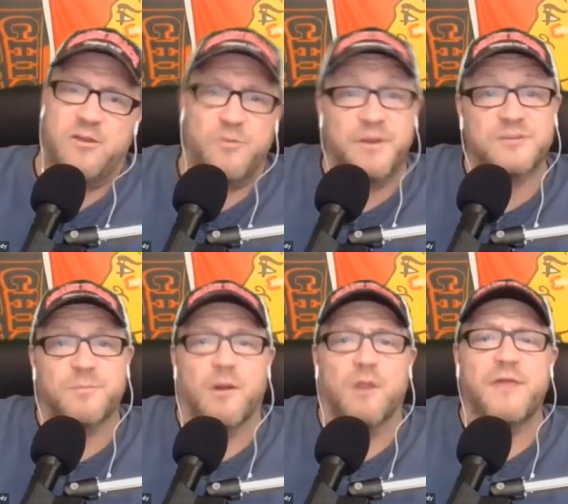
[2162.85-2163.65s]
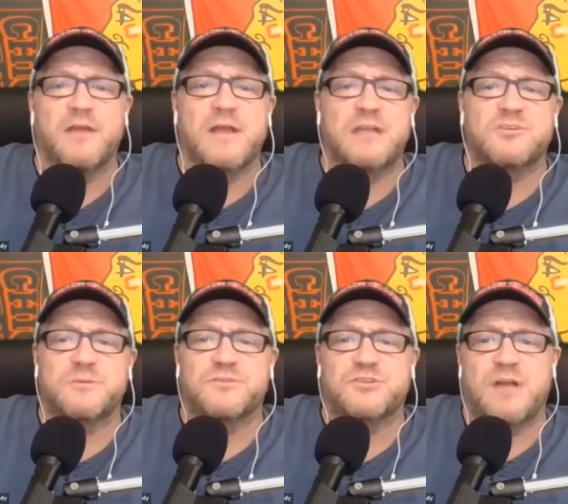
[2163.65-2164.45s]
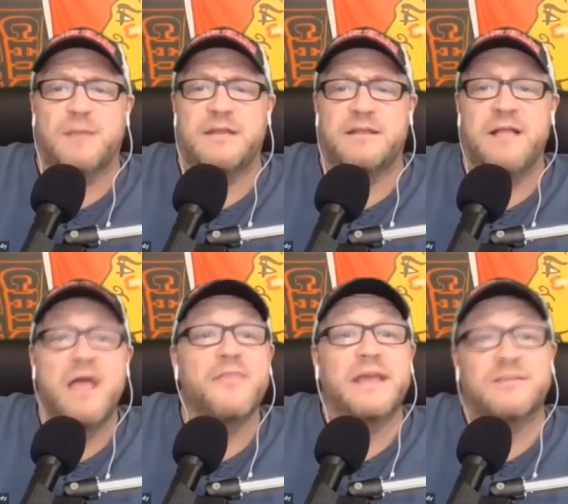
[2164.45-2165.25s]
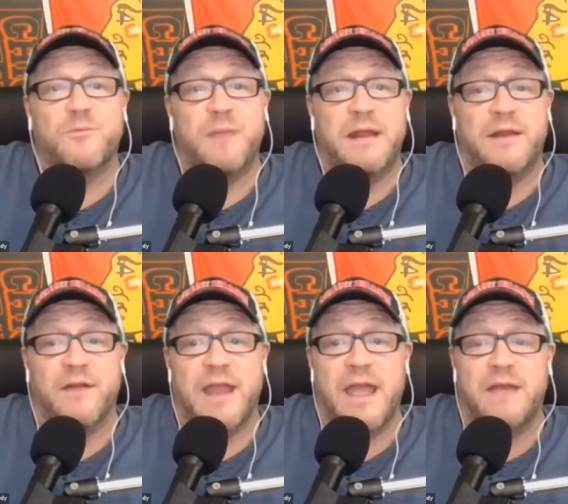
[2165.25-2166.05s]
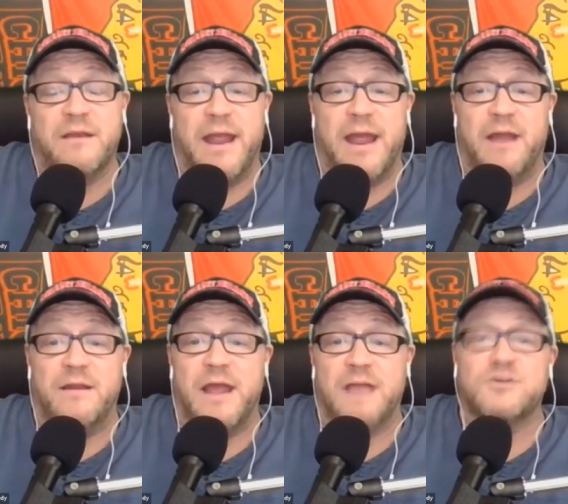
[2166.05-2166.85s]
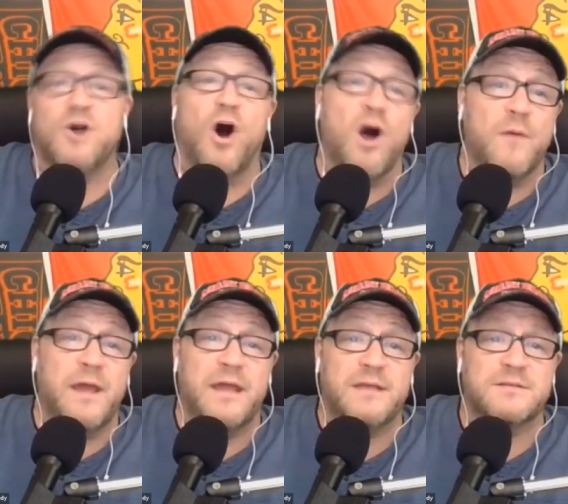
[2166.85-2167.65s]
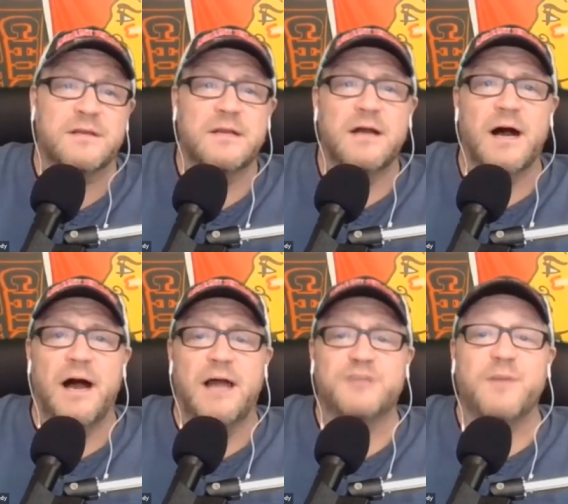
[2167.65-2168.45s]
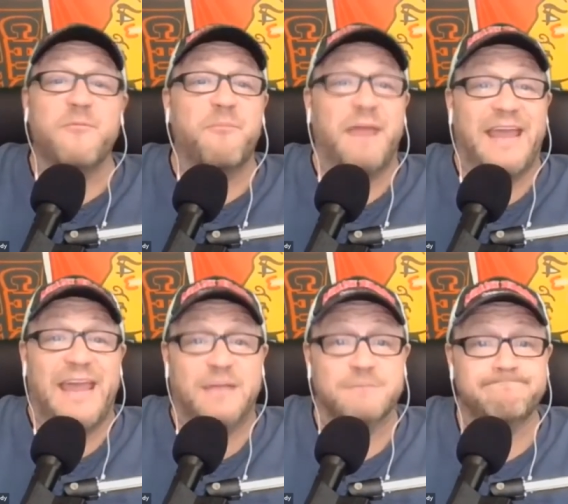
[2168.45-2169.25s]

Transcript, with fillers: He'll be here tomorrow. Thank you guys so much for chiming in. Thanks for being here again. And as always, uh, dream of Pinky.